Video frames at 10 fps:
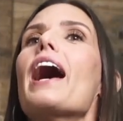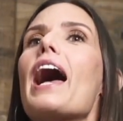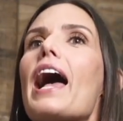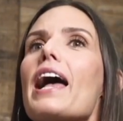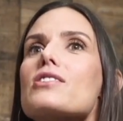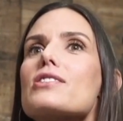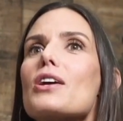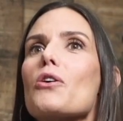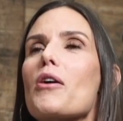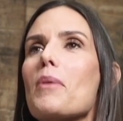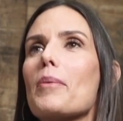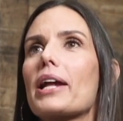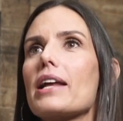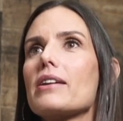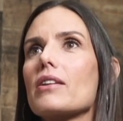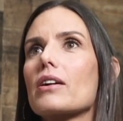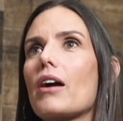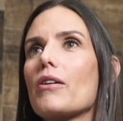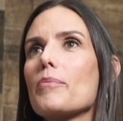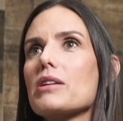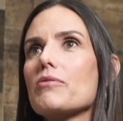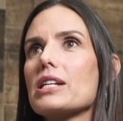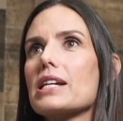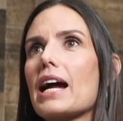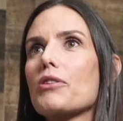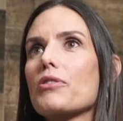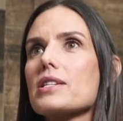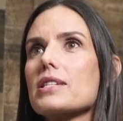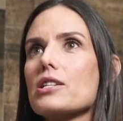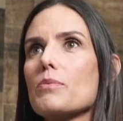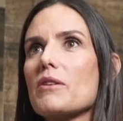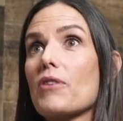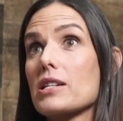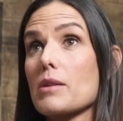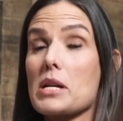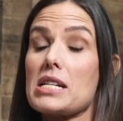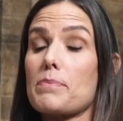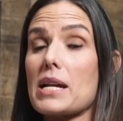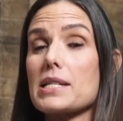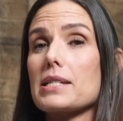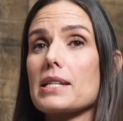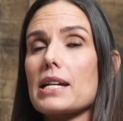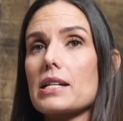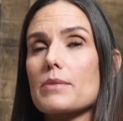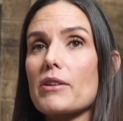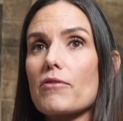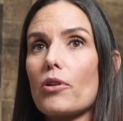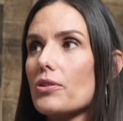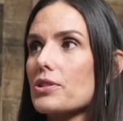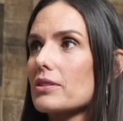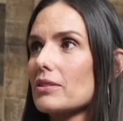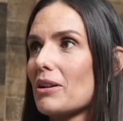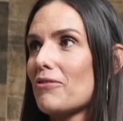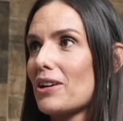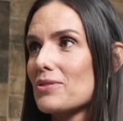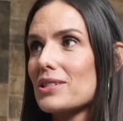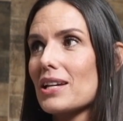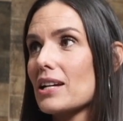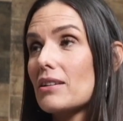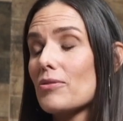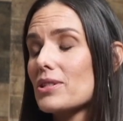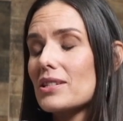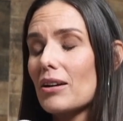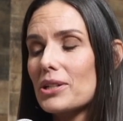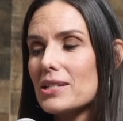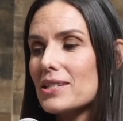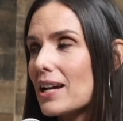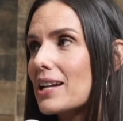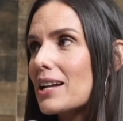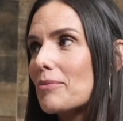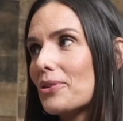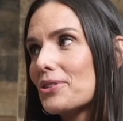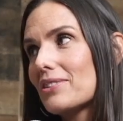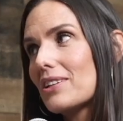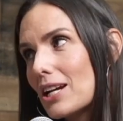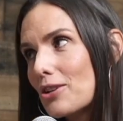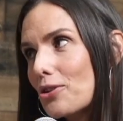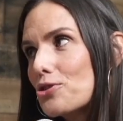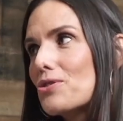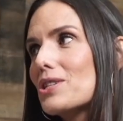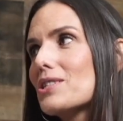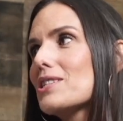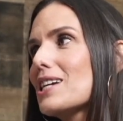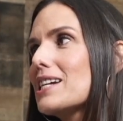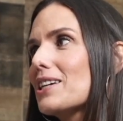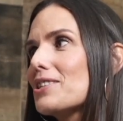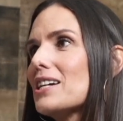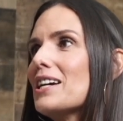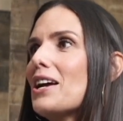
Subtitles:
And so I remember getting in the car and being really angry and saying to my friend, I mean, he's basically saying it's my fault. My friend was saying, no, it's not what he's saying, but that's how you're choosing to take it.